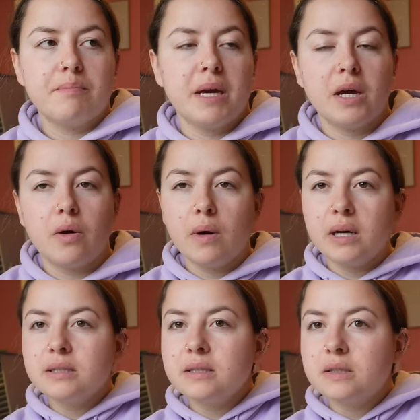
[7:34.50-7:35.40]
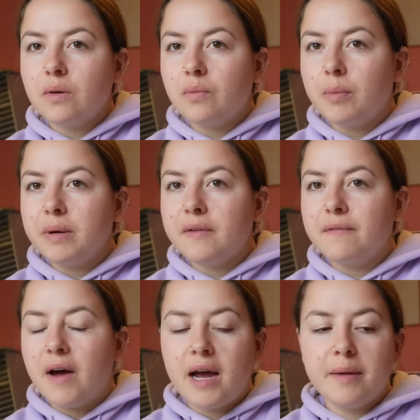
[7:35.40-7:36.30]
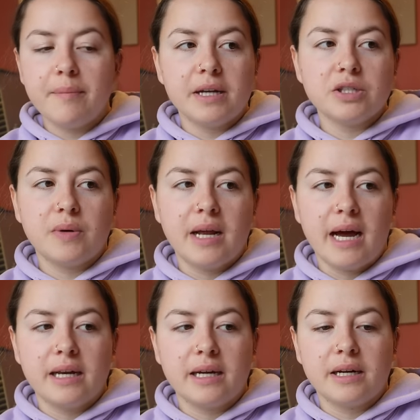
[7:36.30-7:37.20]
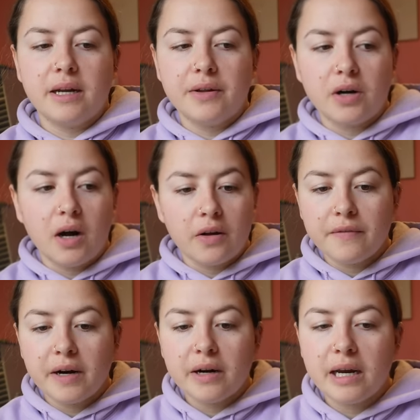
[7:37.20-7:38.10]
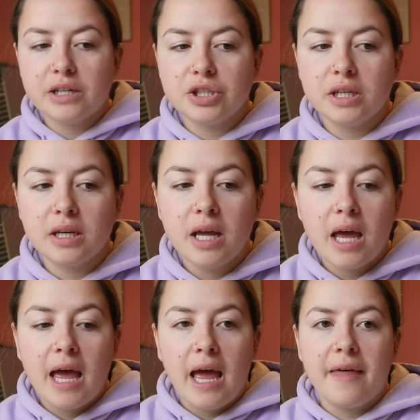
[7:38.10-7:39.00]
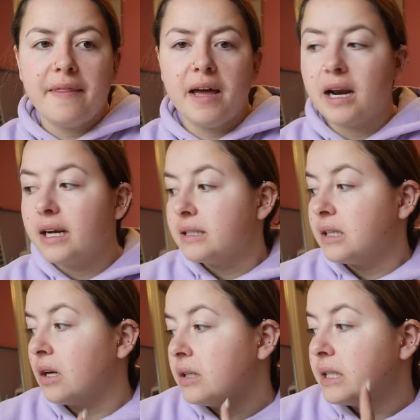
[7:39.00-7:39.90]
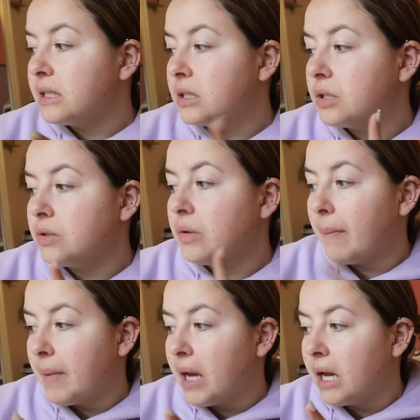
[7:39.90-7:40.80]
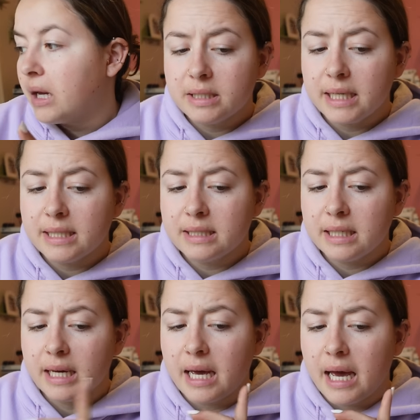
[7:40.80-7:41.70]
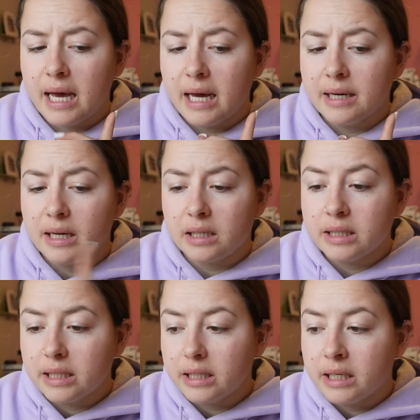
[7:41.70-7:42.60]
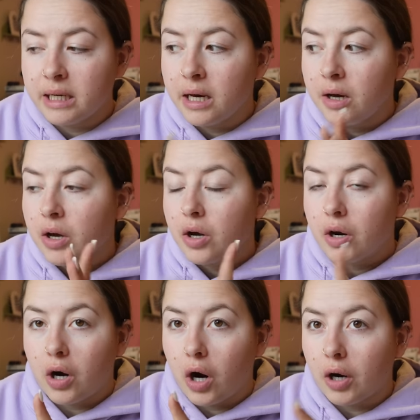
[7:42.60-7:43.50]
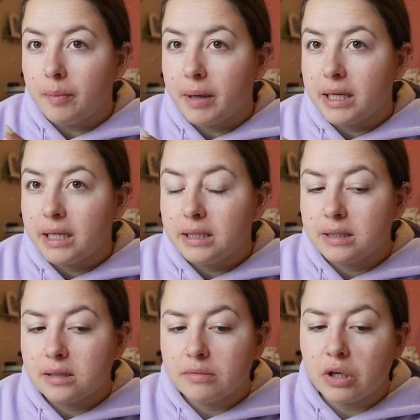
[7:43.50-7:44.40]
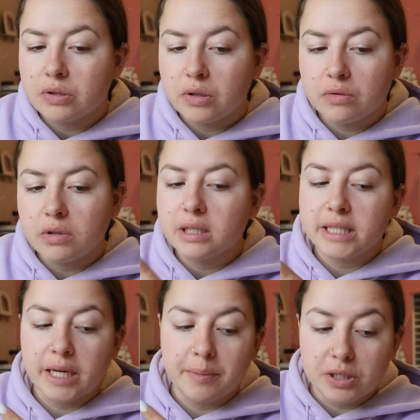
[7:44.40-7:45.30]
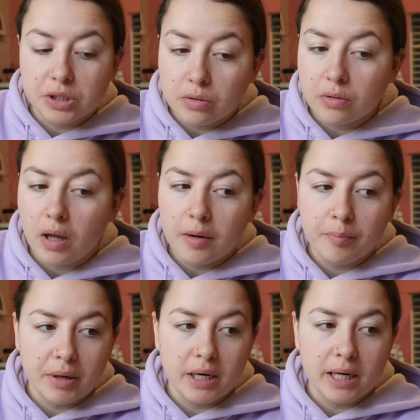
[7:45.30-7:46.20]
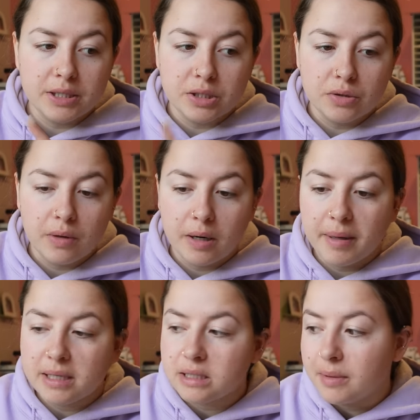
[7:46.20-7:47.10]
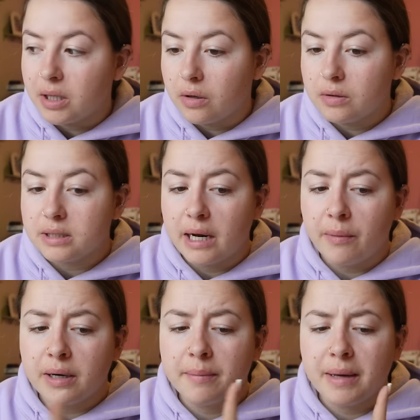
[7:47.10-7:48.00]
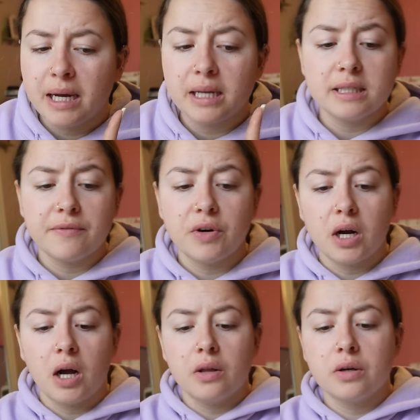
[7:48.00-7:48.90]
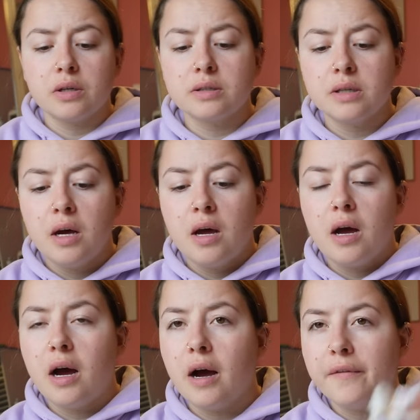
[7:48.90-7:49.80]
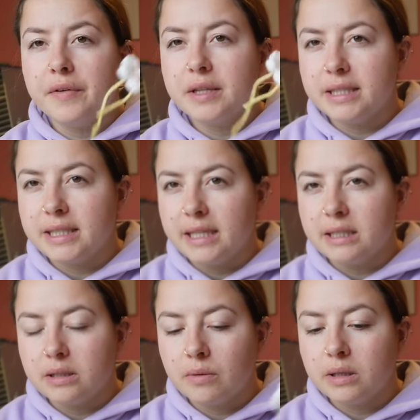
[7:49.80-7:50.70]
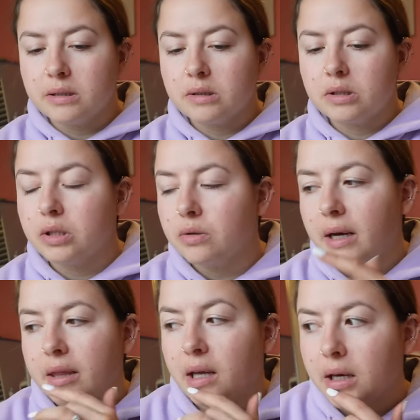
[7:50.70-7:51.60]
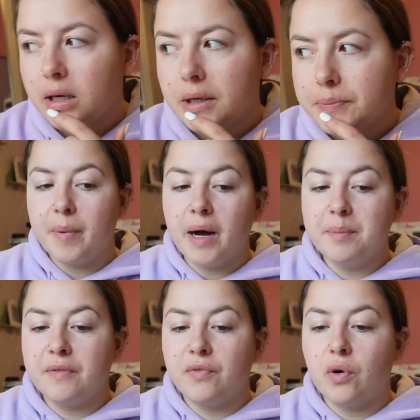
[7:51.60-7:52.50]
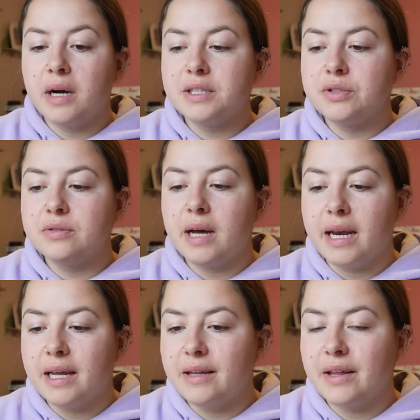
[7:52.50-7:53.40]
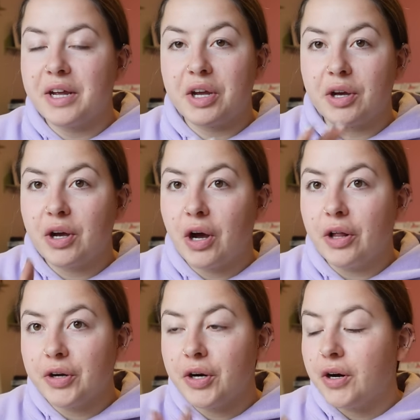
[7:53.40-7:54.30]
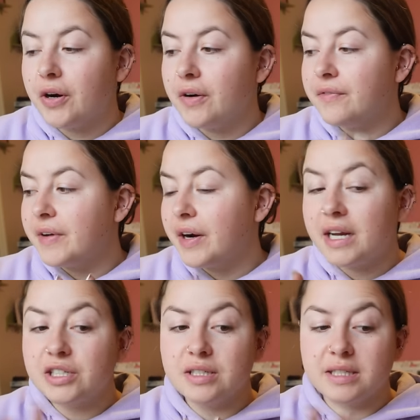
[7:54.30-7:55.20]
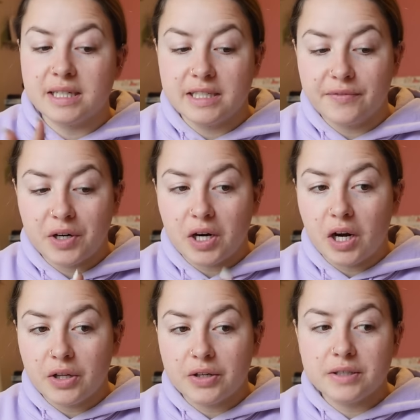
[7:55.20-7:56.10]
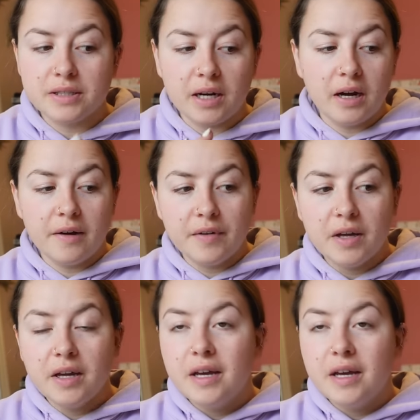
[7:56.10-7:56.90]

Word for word: pink ones will be fine, but I just want to add like another color variation. And then I still need to make Daisy and Lily car buddies. Those don't really take me too long, but I do want to make some of those. And I want to make different colors of the daisy ones too, I think. But before I do any like color variations, like different colors of